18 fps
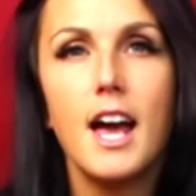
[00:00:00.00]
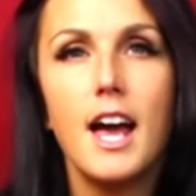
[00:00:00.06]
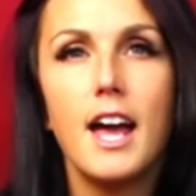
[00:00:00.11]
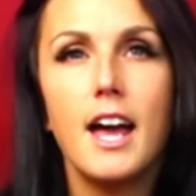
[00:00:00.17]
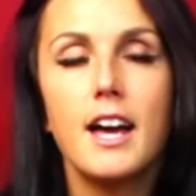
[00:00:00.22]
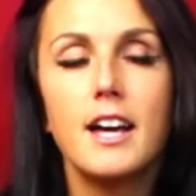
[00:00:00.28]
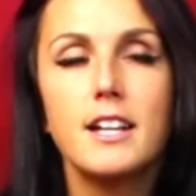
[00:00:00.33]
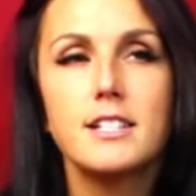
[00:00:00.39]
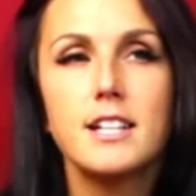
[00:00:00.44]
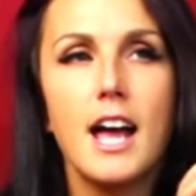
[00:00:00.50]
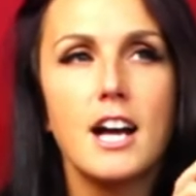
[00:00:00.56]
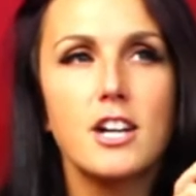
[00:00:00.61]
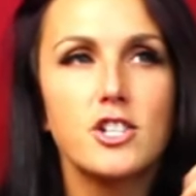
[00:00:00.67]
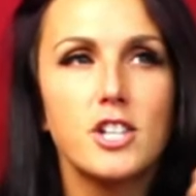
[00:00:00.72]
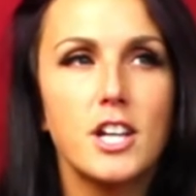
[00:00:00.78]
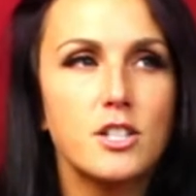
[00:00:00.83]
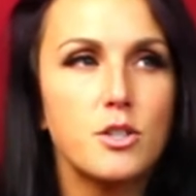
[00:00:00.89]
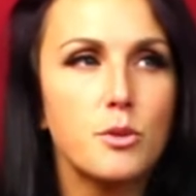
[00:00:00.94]
and I
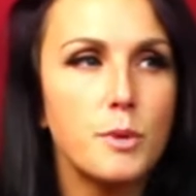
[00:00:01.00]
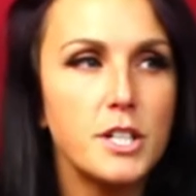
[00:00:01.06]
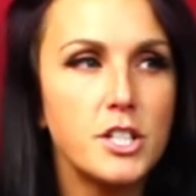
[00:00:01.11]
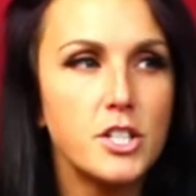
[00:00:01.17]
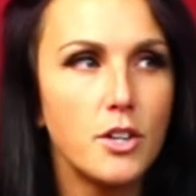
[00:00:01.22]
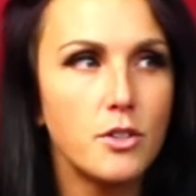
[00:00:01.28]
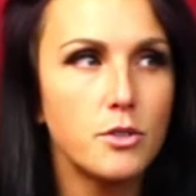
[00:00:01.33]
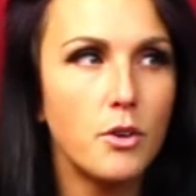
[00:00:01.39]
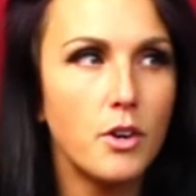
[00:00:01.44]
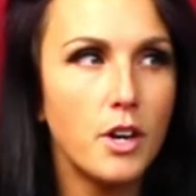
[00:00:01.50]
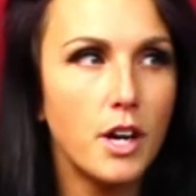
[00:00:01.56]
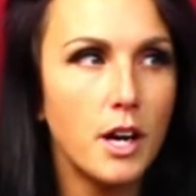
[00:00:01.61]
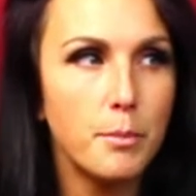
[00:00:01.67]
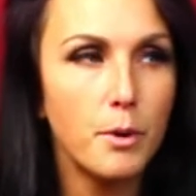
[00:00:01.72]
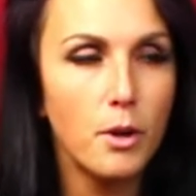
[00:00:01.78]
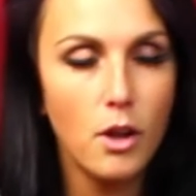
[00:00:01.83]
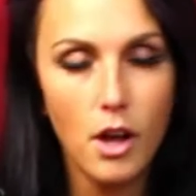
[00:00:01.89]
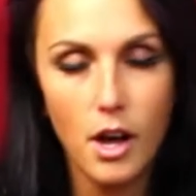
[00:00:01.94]
actually had to reach out to a
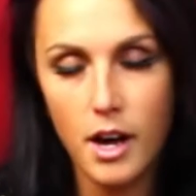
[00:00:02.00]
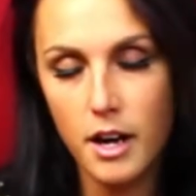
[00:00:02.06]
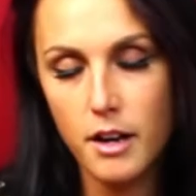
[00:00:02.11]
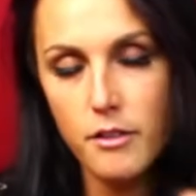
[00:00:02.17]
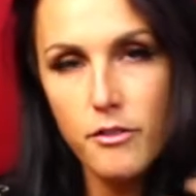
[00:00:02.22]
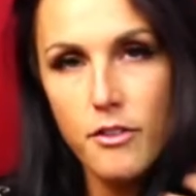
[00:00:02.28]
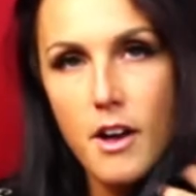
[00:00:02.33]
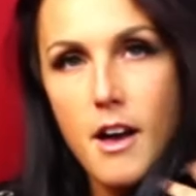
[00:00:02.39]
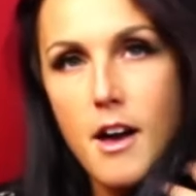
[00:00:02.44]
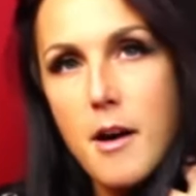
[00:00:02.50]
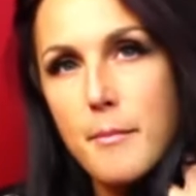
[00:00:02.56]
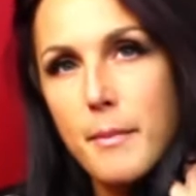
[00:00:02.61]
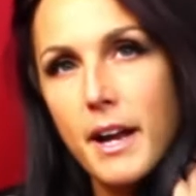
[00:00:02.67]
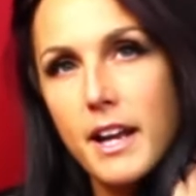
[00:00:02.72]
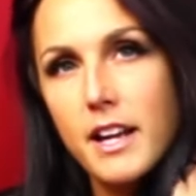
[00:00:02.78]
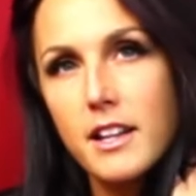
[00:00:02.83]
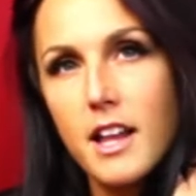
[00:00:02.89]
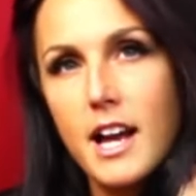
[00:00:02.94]
couple of
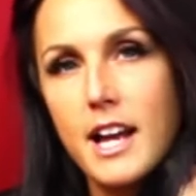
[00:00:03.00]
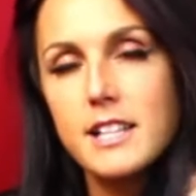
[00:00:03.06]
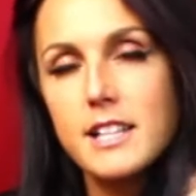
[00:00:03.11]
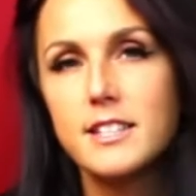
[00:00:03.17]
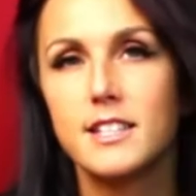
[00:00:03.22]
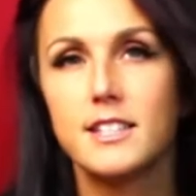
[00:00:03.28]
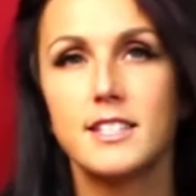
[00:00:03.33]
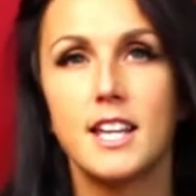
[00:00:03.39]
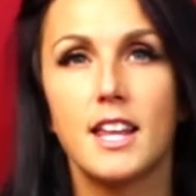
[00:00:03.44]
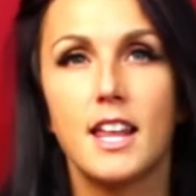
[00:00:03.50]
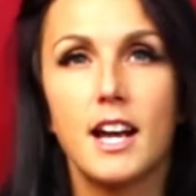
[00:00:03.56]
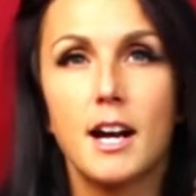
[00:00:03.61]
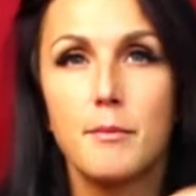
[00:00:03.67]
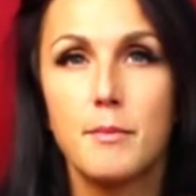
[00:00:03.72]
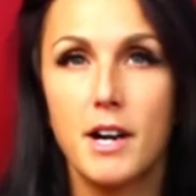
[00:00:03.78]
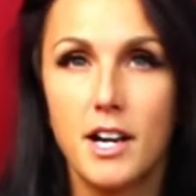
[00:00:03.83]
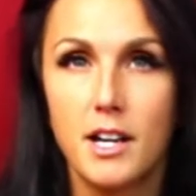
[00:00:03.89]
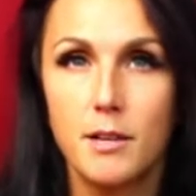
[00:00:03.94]
my clients and say like, I'm
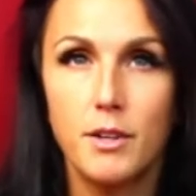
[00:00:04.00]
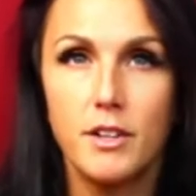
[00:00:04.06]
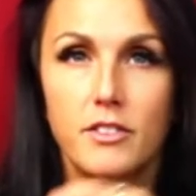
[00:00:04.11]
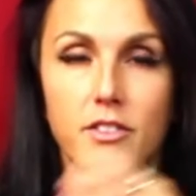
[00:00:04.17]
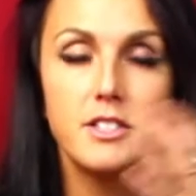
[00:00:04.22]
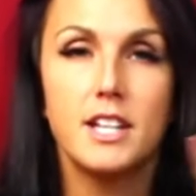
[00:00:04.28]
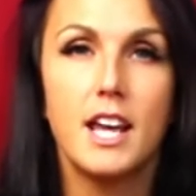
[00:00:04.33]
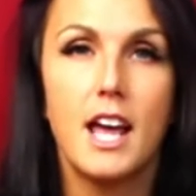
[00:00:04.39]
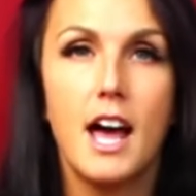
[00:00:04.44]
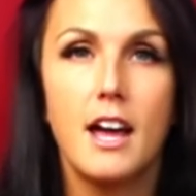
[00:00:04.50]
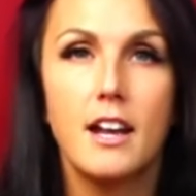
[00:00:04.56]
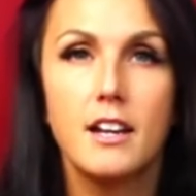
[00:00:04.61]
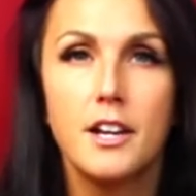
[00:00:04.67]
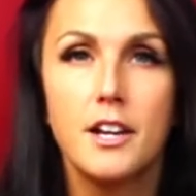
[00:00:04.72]
not going to be able to get